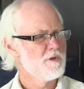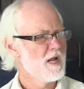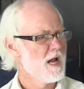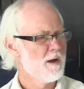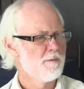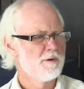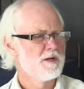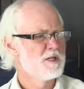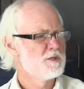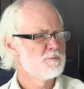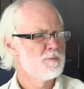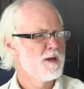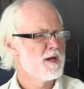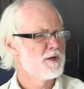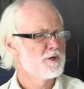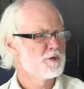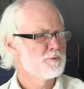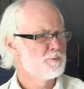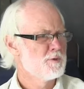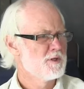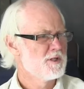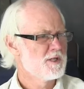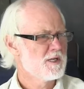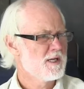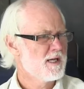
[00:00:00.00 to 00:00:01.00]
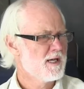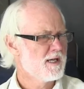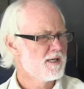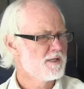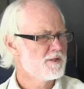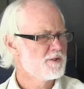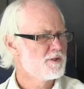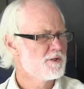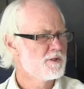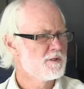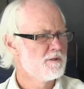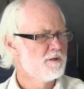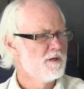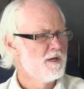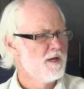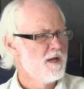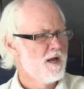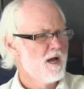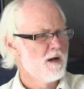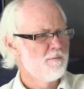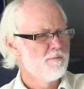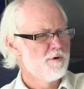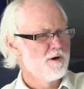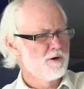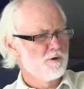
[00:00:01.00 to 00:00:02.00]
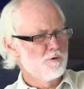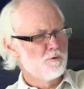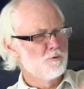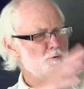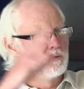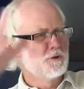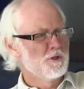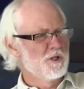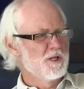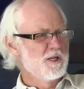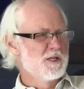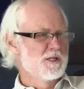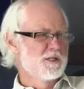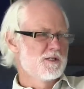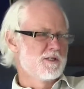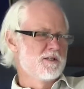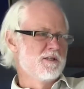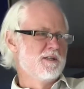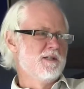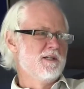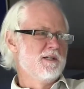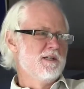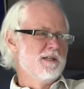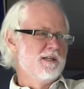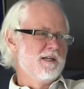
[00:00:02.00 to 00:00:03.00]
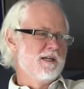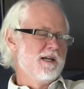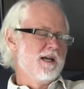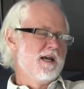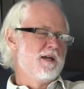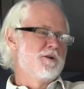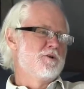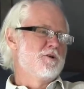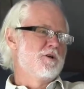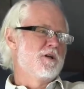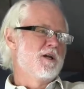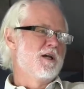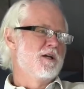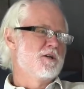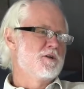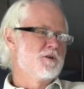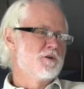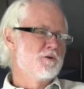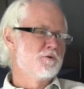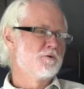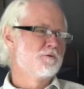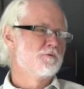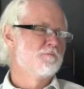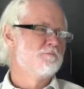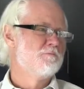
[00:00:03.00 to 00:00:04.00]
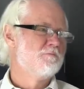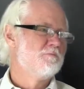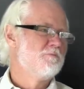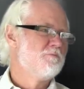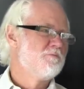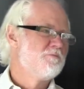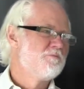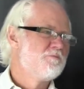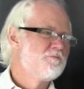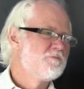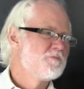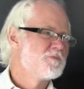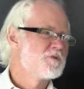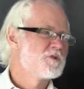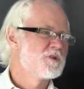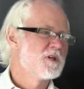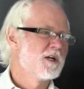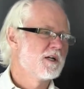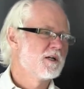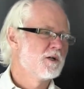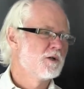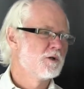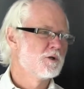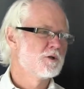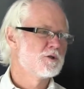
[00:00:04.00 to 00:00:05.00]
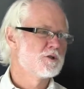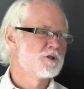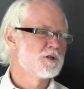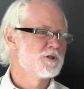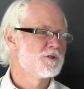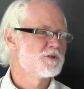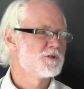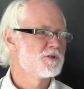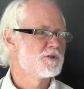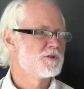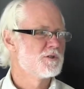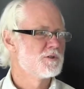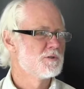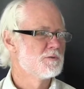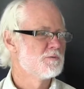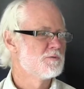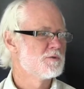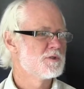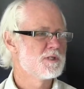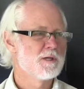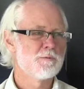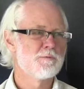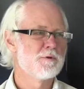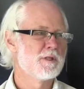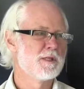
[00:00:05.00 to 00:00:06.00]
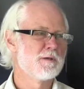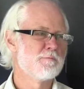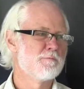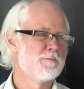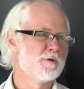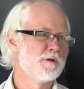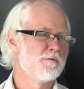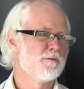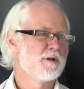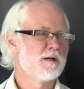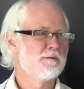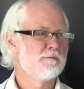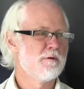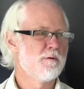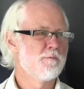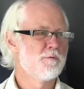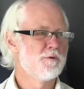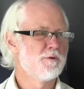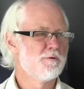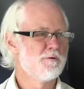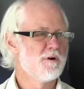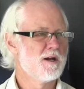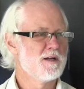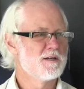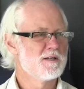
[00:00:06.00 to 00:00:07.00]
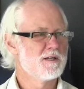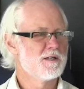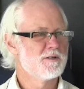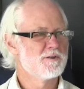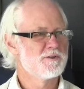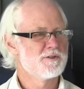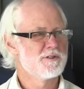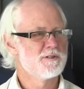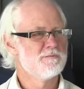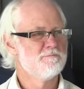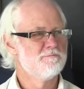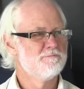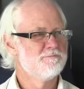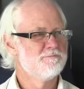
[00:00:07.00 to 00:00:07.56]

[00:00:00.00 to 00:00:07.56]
I mean, it's bound to be the case that among all these educational psychologists, some of them will have come up with the right answer.